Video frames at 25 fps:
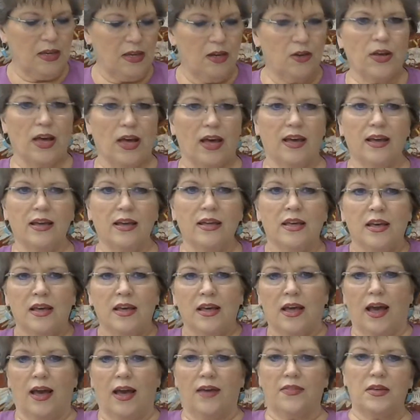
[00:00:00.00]
Okay,
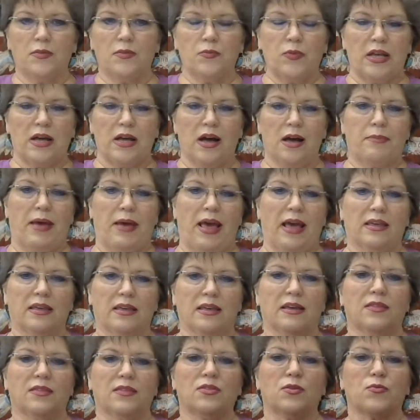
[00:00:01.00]
and then we got back
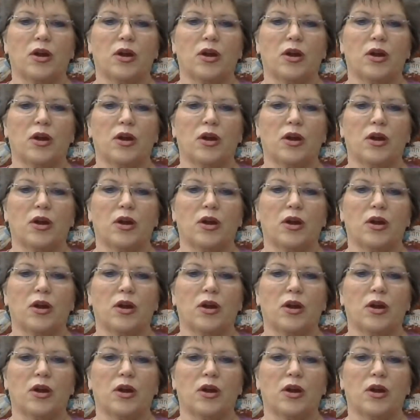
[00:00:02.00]
in the